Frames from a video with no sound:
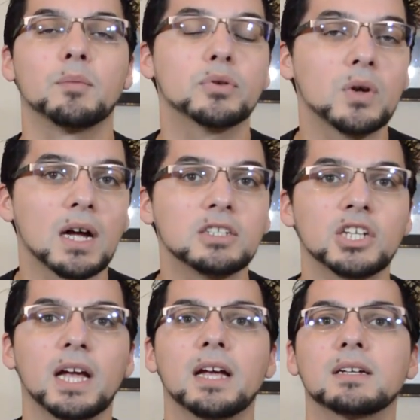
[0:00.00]

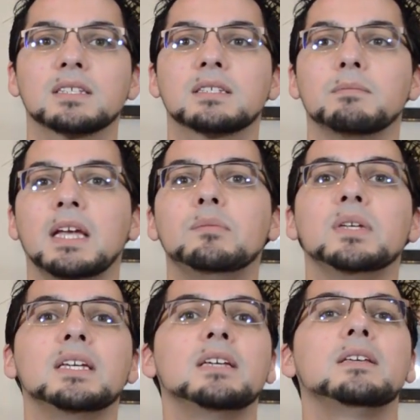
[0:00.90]
projects,
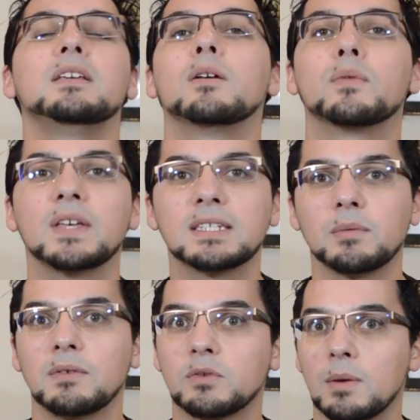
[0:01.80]
things that
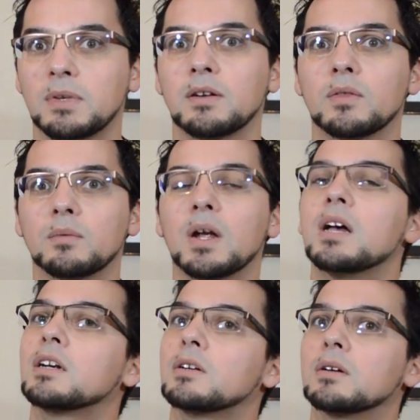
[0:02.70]
we've swept under the
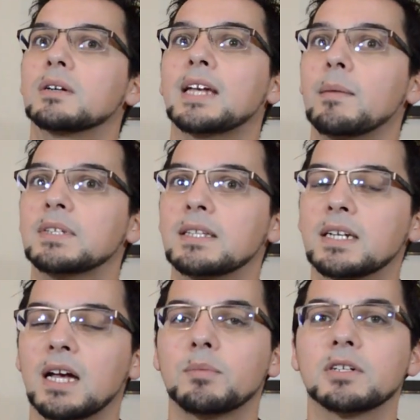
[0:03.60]
rug or kept in the
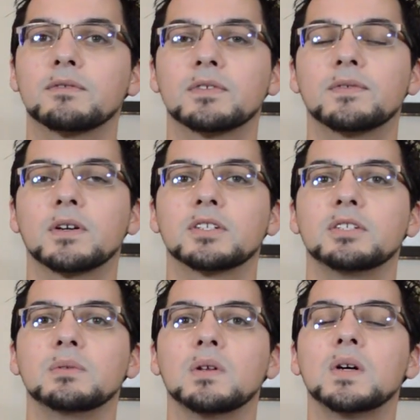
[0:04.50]
cupboard for far
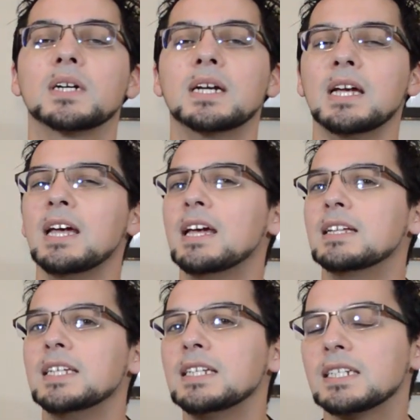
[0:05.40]
too long,
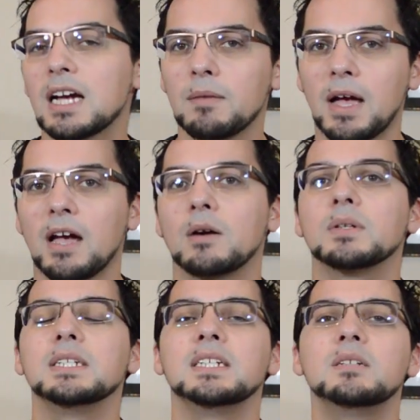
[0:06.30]
need to come
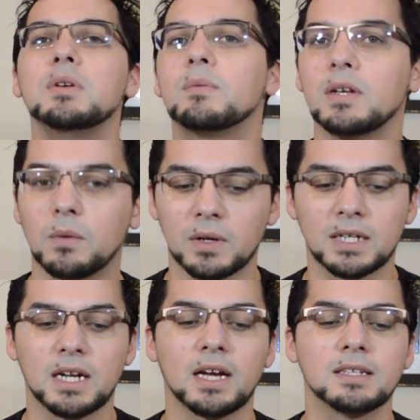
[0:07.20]
out, need to be
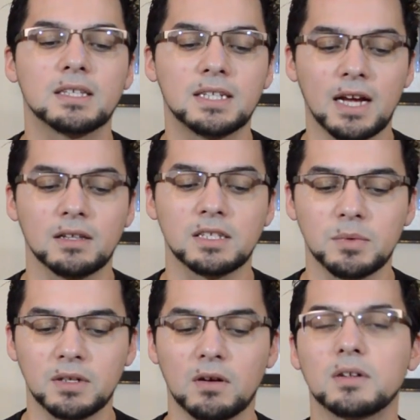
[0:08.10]
reorganized. The
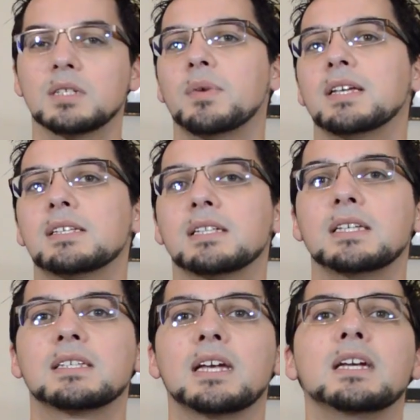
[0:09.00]
Talisman card is
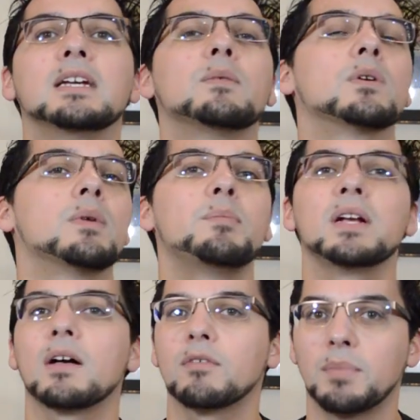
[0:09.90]
basically saying, we're
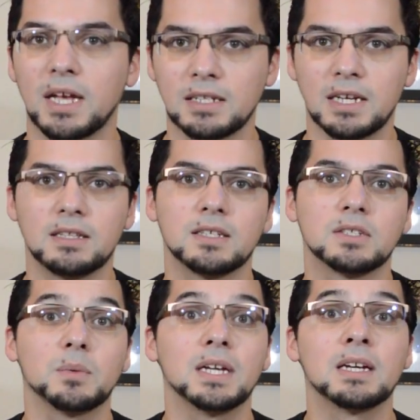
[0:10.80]
ripping off a band-aid
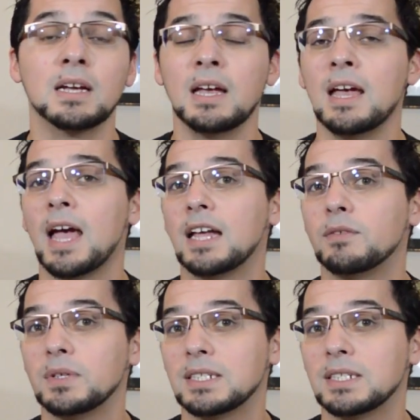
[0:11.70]
this week, and if